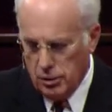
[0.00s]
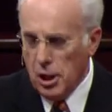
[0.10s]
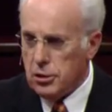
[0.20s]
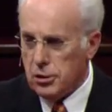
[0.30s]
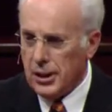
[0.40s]

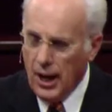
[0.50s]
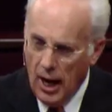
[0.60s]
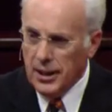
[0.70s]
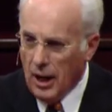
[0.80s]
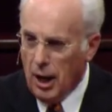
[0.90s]
Jesus
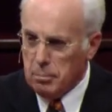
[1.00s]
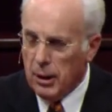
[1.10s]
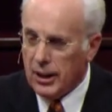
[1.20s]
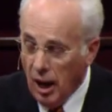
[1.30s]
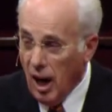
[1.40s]

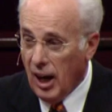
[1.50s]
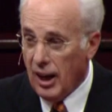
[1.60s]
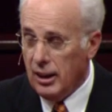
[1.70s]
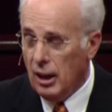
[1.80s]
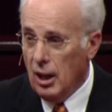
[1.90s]
cannot be
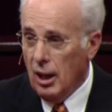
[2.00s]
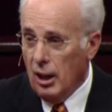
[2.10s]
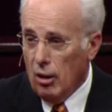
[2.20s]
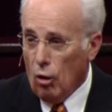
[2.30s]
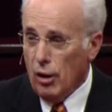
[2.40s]
God,
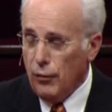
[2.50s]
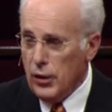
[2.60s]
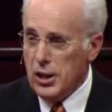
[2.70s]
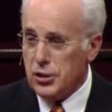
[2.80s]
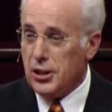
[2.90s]
or
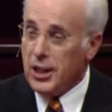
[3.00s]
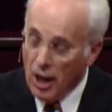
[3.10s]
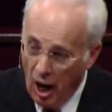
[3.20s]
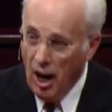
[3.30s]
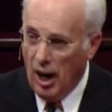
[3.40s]
if he is
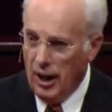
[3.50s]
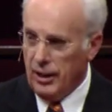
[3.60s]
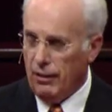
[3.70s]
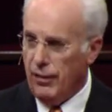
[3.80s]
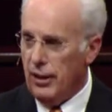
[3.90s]

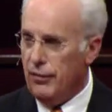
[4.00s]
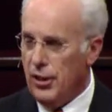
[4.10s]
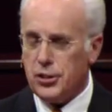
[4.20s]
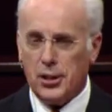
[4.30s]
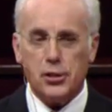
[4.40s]
God,
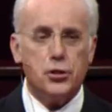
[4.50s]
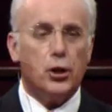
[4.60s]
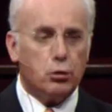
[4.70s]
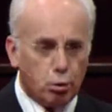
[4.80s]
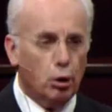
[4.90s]
then this
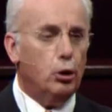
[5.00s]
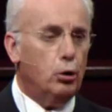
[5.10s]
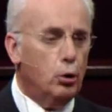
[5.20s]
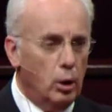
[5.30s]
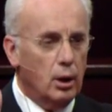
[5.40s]
is the
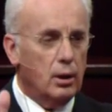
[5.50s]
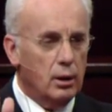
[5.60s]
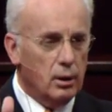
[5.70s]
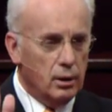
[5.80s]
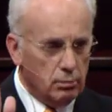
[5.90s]
true
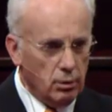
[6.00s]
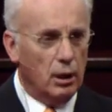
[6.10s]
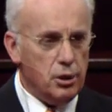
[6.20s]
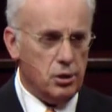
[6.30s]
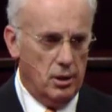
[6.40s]

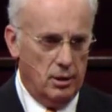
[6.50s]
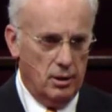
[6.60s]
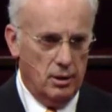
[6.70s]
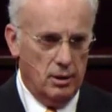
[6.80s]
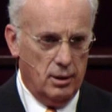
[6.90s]
religion.